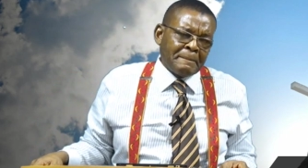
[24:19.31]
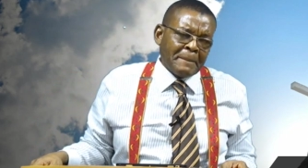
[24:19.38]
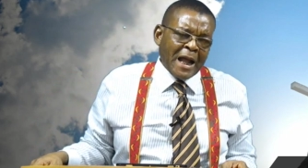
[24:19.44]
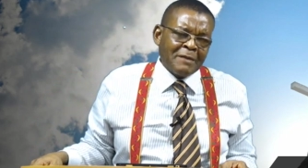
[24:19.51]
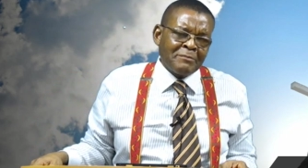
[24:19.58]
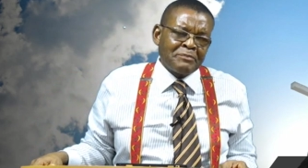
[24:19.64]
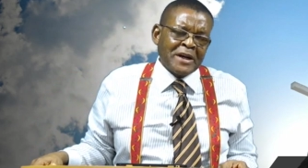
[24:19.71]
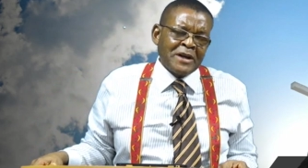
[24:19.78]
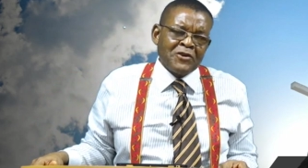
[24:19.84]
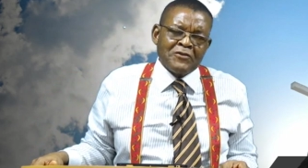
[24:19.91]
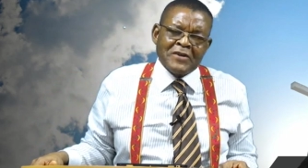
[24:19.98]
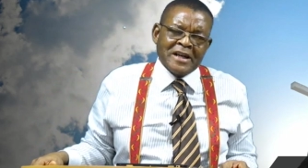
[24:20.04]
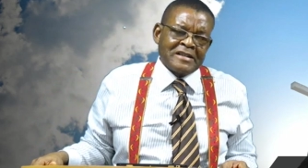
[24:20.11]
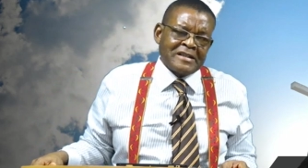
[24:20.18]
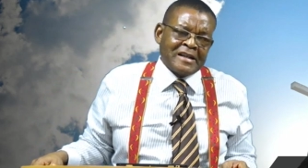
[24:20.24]
I prayed
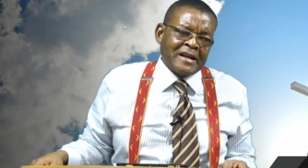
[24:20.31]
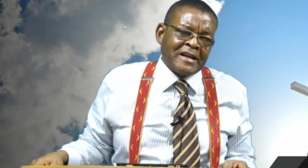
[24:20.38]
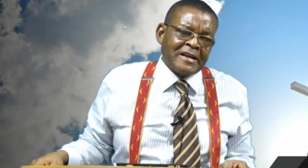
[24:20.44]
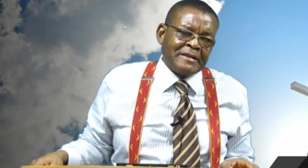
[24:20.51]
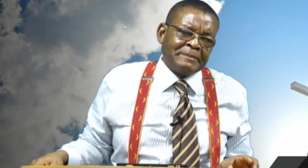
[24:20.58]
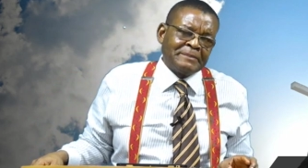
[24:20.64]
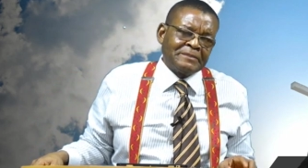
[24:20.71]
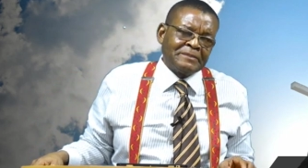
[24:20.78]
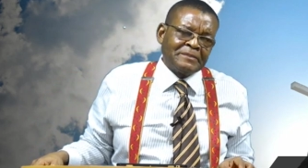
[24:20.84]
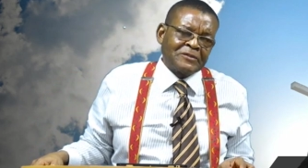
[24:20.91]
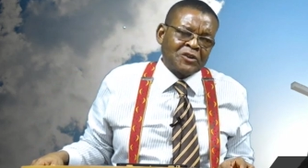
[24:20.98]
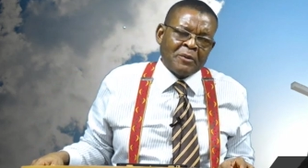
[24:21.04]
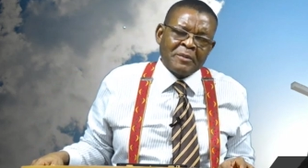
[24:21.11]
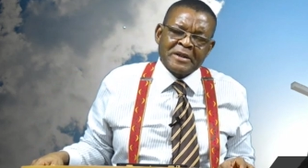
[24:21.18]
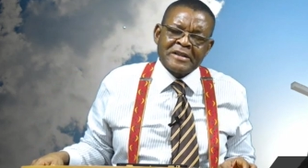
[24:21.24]
over his head,
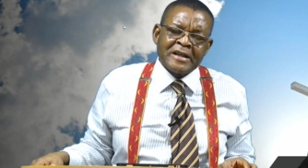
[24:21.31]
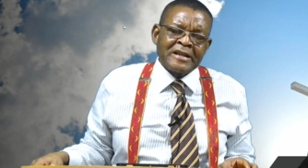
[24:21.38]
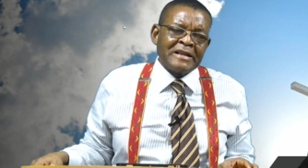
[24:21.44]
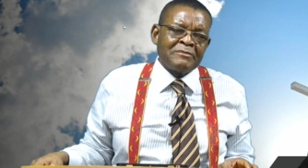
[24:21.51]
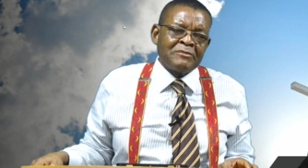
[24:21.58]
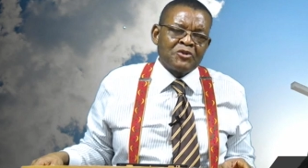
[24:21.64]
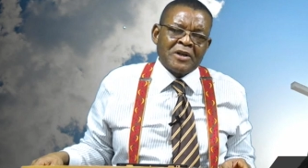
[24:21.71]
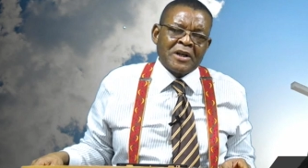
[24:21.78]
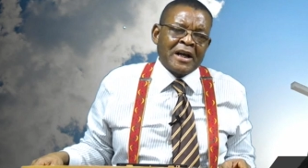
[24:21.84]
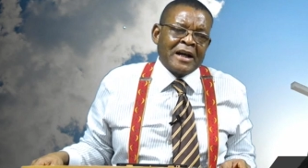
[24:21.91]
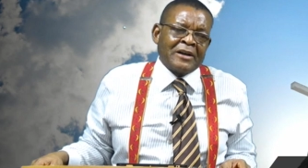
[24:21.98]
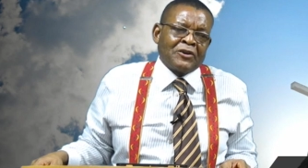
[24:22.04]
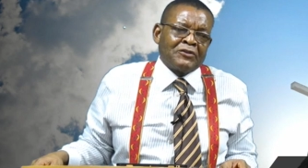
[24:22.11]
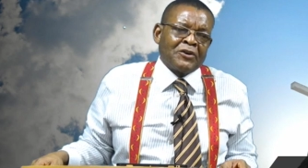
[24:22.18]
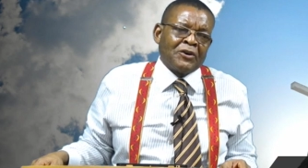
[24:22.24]
committed him to the
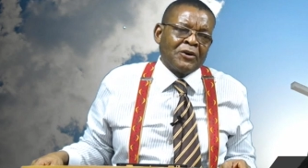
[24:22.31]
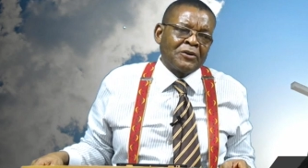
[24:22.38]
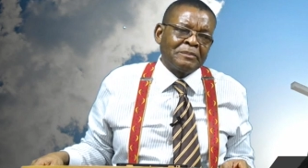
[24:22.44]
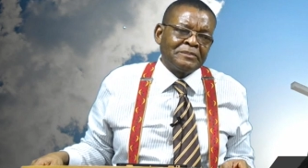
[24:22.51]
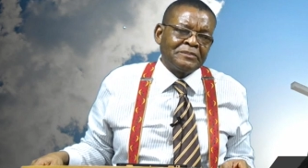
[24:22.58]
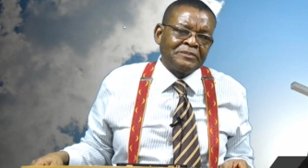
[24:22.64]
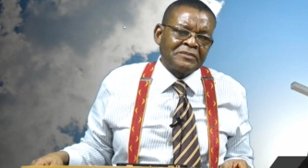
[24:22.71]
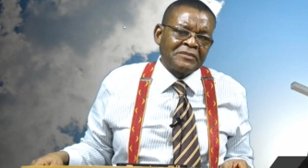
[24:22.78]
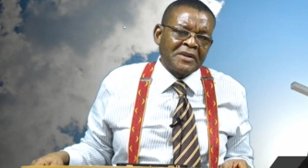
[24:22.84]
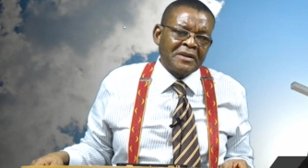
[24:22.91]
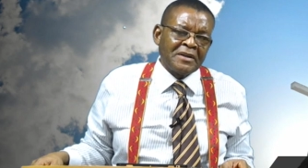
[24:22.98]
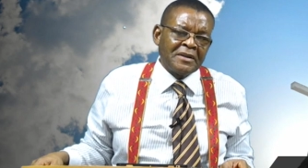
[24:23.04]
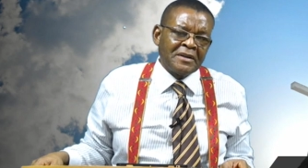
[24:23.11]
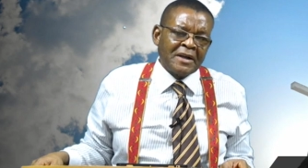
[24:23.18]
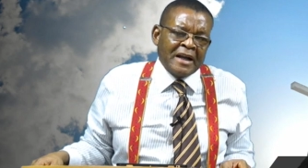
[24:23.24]
hand of God,
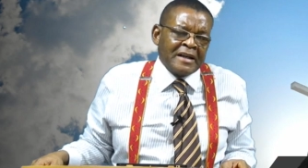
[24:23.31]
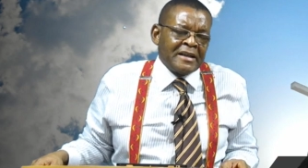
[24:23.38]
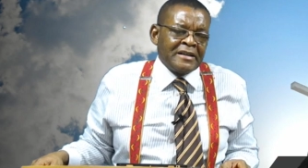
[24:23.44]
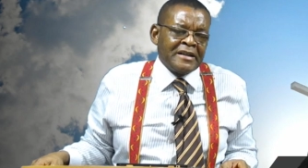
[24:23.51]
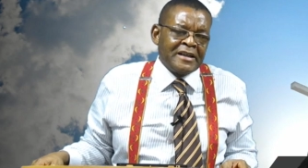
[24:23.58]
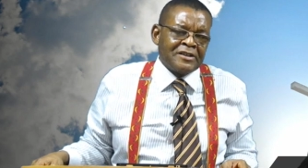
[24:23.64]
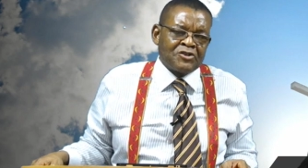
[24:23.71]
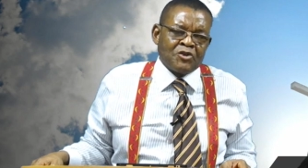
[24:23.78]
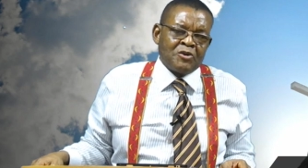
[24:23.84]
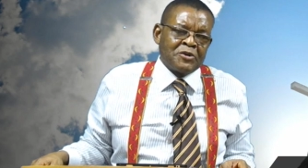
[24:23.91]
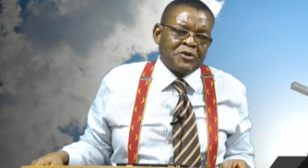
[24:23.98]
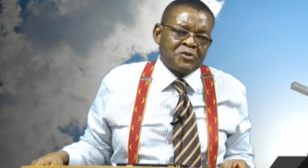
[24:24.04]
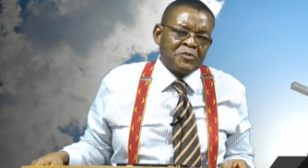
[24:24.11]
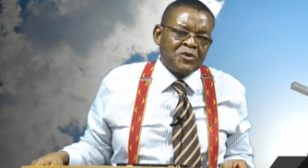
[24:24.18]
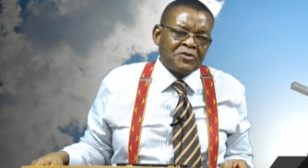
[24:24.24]
and the day is going to be
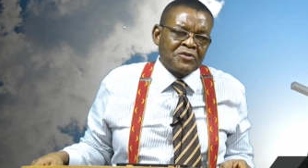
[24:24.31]
smooth.